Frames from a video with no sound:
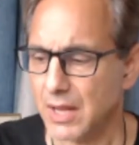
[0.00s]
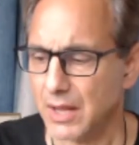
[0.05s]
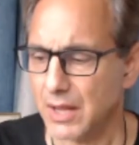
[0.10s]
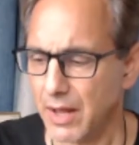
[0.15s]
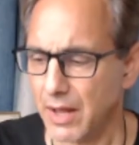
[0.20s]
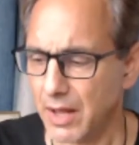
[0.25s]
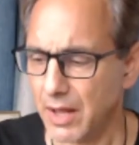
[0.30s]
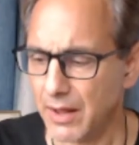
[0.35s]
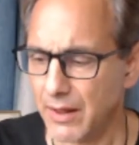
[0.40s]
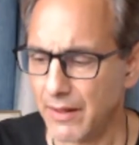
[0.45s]

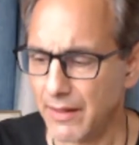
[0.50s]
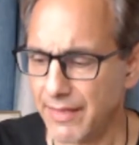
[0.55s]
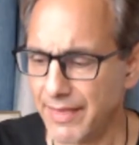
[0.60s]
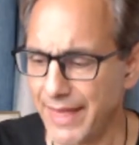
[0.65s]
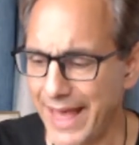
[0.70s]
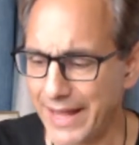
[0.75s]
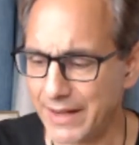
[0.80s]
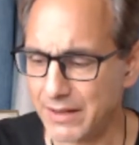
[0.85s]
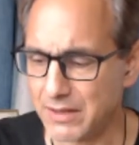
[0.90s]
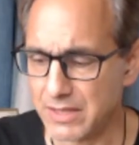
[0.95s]

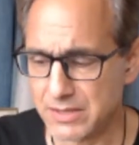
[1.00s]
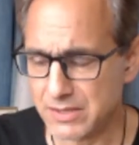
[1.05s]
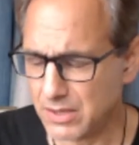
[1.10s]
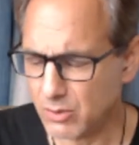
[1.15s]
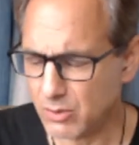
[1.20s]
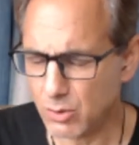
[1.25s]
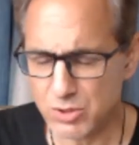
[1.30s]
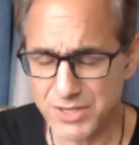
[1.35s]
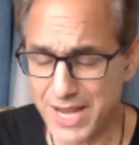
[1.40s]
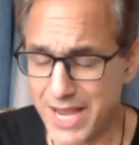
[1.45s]
That is
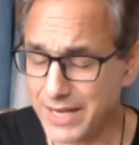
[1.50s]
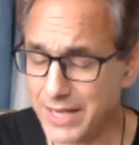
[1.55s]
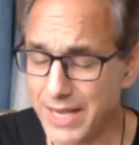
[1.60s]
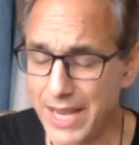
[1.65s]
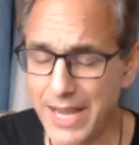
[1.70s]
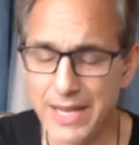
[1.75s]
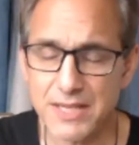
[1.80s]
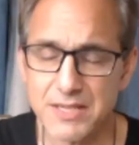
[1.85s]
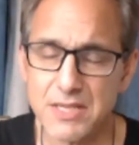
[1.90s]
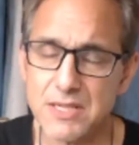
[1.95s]
Denon.
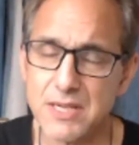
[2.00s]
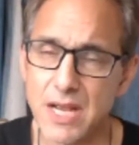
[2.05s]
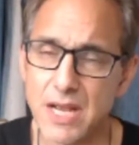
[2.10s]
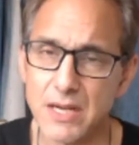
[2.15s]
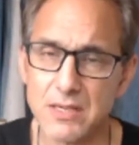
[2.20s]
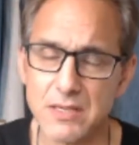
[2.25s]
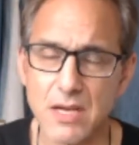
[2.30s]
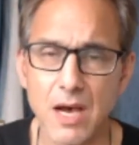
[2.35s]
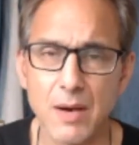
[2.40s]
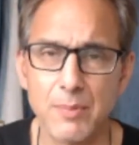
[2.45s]
Hey, it's a
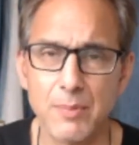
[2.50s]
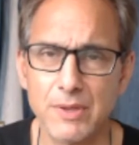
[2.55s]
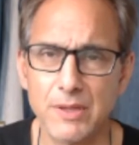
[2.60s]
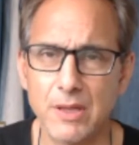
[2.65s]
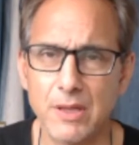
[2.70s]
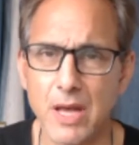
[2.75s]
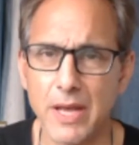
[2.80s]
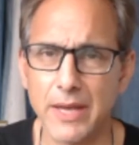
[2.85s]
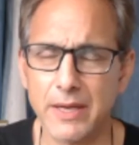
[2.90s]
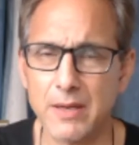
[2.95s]
Denon top of the
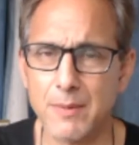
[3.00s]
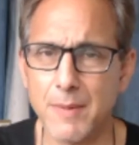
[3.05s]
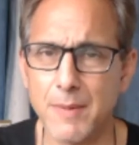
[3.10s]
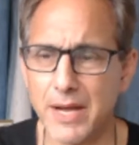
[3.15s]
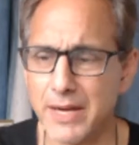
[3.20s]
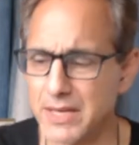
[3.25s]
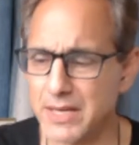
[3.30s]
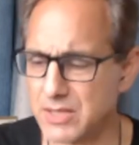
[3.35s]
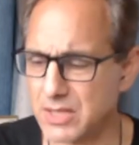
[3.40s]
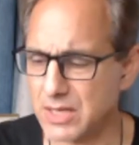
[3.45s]
line. Come
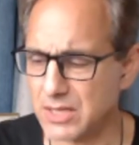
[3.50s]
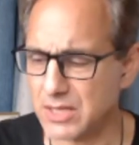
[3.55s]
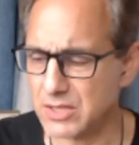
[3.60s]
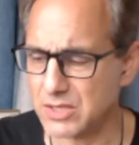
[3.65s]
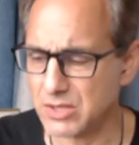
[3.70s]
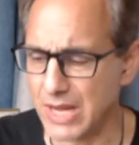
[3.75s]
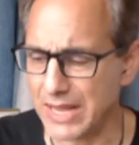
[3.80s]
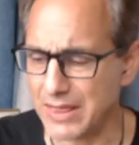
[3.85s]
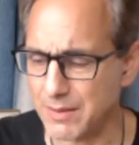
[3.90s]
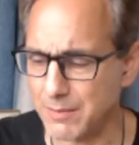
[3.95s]
on,
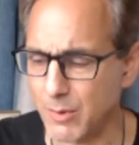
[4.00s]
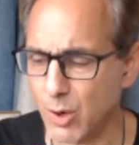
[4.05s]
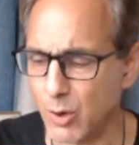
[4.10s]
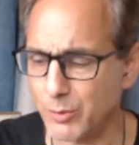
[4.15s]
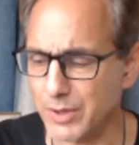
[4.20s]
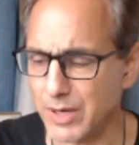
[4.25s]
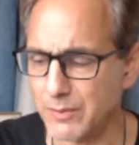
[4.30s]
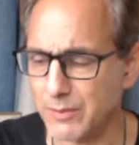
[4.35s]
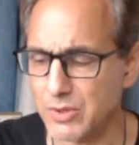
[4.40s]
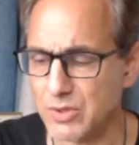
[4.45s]
it's at the
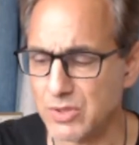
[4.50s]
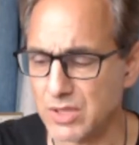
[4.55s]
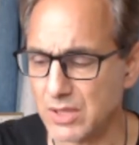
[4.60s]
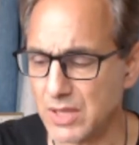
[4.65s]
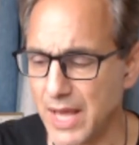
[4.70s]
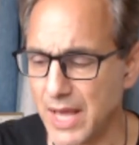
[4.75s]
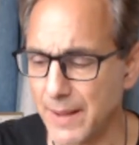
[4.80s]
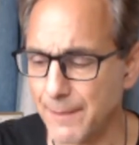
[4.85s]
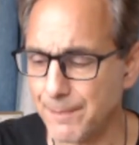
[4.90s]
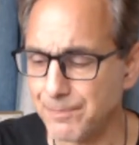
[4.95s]
moment I'm using
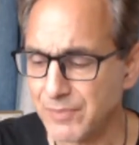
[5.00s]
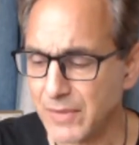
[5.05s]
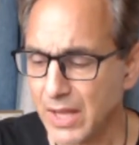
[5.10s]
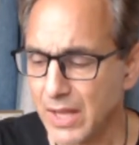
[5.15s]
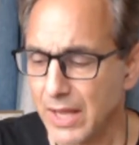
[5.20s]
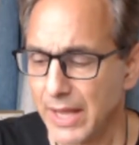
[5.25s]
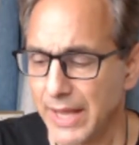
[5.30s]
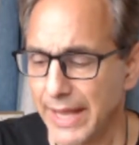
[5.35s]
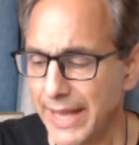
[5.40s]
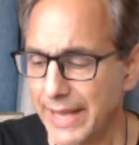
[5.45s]
that,
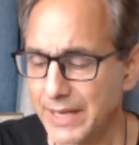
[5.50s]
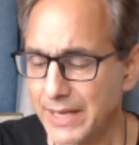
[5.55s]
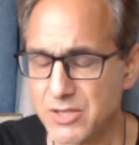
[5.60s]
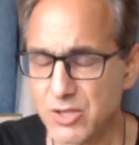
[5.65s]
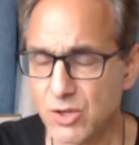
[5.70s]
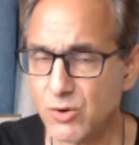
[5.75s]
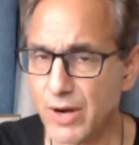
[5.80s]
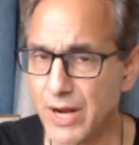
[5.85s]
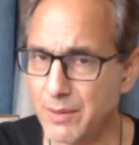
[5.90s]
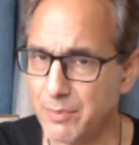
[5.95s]
and it's a
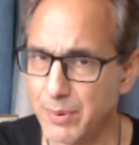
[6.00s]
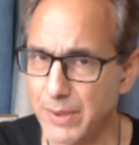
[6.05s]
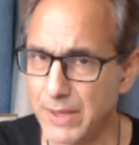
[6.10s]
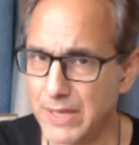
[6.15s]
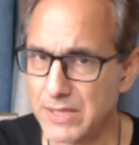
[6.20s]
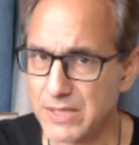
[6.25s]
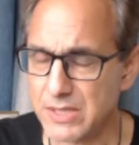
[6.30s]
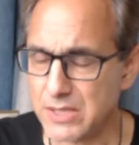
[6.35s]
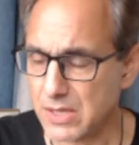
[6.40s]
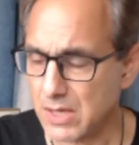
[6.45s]
great
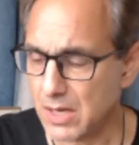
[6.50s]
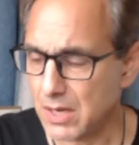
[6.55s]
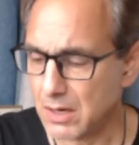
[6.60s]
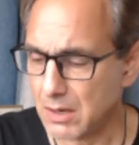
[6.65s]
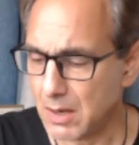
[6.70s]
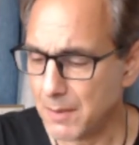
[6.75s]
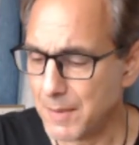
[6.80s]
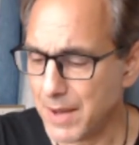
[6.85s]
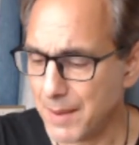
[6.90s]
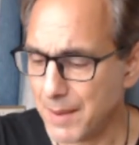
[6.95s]
piece.
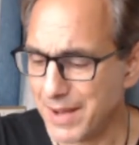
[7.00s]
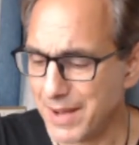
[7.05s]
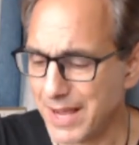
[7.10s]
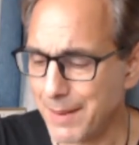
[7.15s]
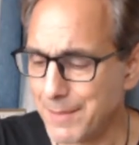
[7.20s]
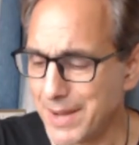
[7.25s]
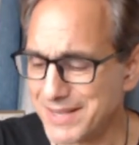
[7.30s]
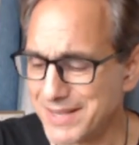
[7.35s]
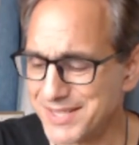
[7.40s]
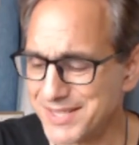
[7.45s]
Come on, I'm
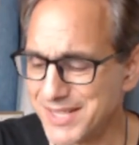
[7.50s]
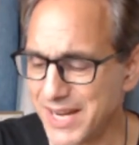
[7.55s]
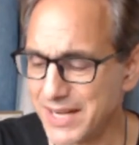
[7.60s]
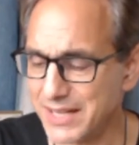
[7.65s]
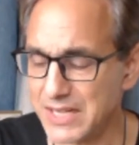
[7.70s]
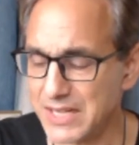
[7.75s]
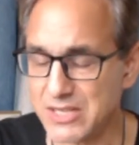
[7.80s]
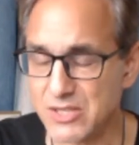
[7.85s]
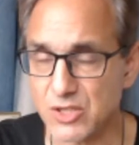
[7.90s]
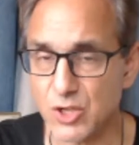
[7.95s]
not saying
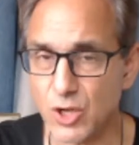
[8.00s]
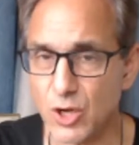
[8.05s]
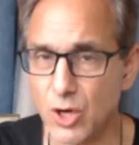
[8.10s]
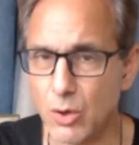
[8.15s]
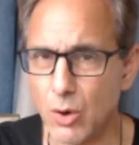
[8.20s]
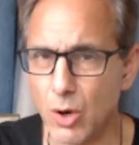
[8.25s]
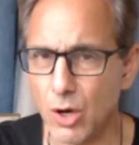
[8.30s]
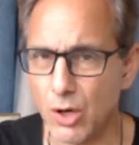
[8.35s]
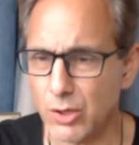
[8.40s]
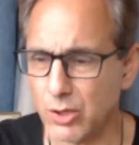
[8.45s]
it's,
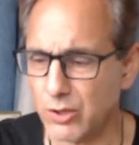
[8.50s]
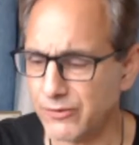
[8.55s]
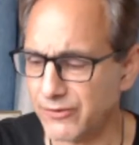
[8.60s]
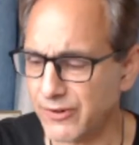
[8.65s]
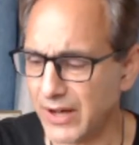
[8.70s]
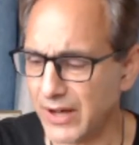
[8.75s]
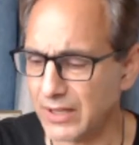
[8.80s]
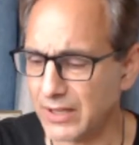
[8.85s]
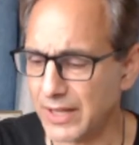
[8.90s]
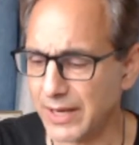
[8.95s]

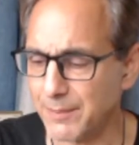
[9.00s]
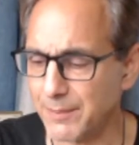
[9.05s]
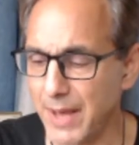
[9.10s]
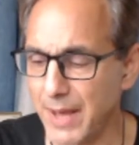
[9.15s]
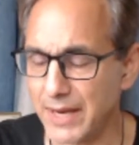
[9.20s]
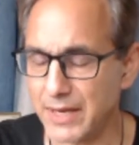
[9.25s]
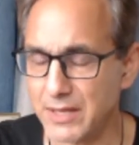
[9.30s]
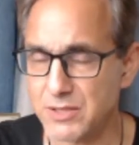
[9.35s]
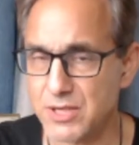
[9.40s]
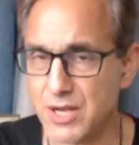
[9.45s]
audiophile like
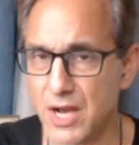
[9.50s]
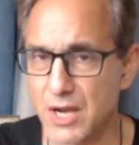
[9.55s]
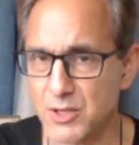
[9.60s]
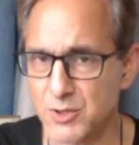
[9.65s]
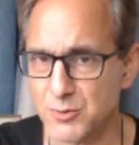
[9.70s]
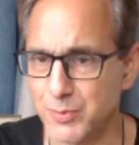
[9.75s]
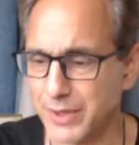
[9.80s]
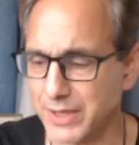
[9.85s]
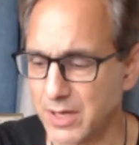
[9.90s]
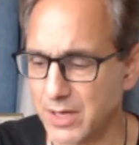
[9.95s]
Macintosh,
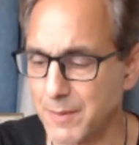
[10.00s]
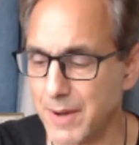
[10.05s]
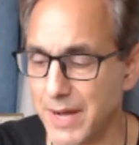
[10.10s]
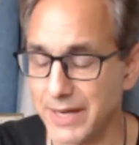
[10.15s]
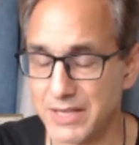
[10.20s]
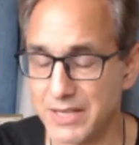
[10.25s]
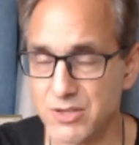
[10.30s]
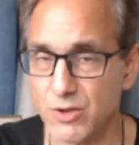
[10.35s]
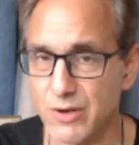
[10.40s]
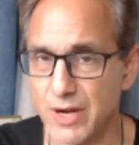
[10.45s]
but come on,
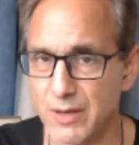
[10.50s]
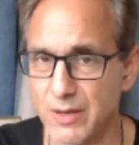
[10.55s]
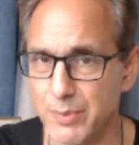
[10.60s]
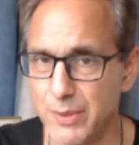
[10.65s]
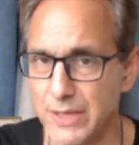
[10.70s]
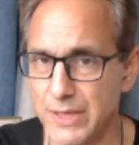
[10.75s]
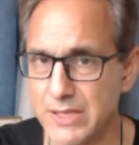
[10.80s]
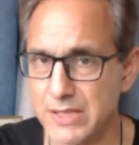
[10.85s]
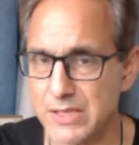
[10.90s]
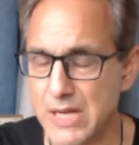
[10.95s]
it's a great
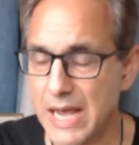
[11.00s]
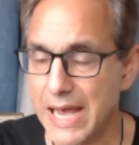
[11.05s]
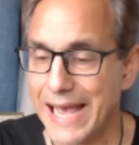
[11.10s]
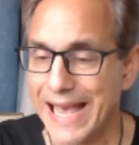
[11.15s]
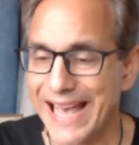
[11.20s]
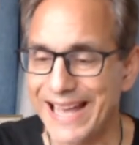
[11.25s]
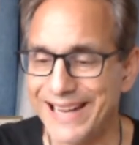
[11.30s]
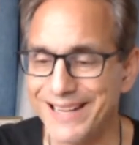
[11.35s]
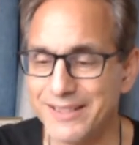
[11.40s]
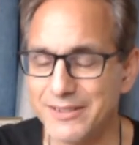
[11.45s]
piece.
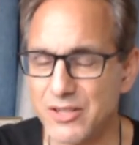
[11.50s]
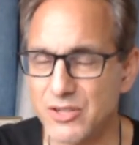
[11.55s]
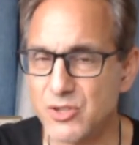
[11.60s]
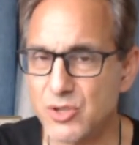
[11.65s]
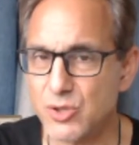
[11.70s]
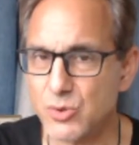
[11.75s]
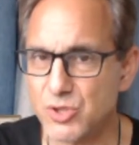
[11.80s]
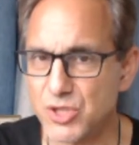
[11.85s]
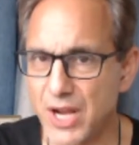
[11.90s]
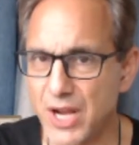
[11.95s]
And into
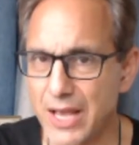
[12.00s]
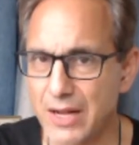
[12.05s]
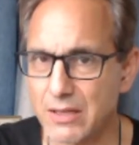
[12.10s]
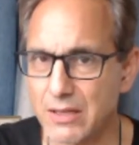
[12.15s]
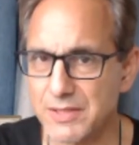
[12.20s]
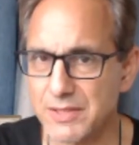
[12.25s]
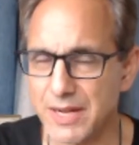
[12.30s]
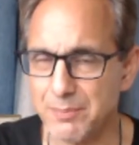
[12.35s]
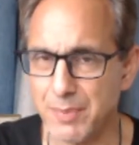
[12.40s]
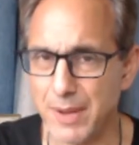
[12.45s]
2
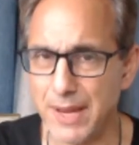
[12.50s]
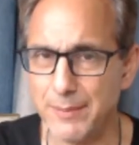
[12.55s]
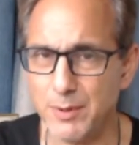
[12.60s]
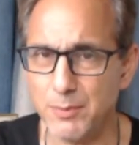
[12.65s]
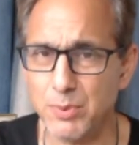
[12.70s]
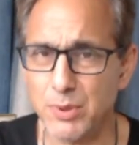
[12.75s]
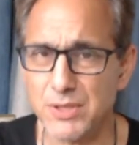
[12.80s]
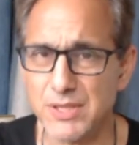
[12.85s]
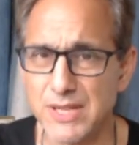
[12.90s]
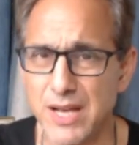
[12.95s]
channels, that baby
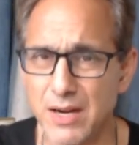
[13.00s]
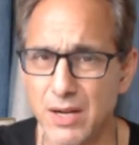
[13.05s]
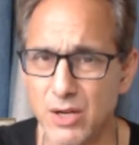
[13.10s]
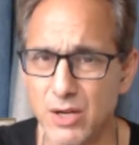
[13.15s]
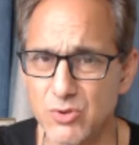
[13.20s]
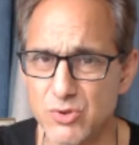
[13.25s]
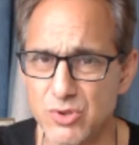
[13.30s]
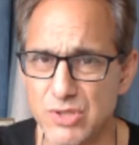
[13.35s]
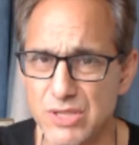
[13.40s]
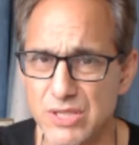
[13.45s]
puts out
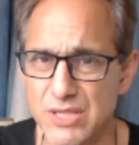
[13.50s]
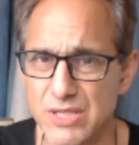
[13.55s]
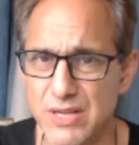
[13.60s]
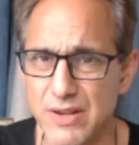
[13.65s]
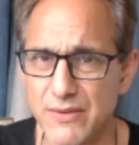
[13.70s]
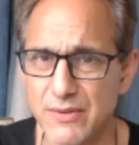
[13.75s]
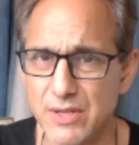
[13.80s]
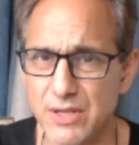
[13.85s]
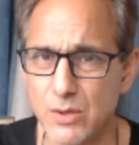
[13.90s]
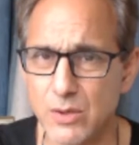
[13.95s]

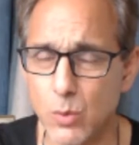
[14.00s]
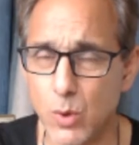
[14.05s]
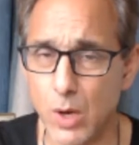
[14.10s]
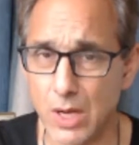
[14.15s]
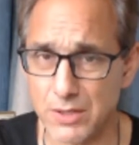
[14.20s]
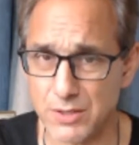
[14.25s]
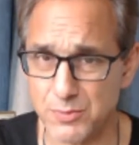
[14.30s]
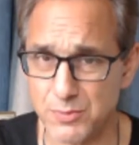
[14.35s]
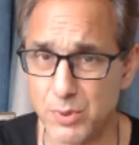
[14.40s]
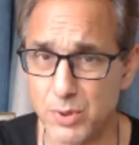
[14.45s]
170
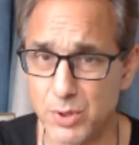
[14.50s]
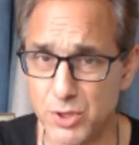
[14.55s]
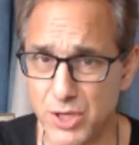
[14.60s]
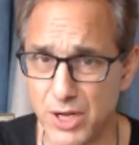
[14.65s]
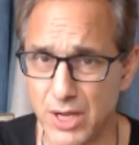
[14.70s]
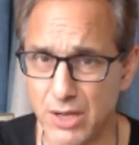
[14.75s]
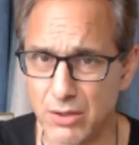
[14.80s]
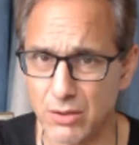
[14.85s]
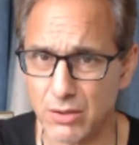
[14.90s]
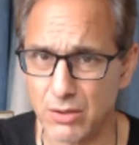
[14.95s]
watts per
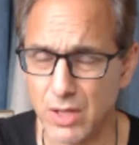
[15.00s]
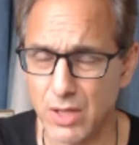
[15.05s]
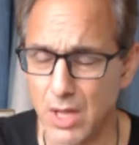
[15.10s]
channel.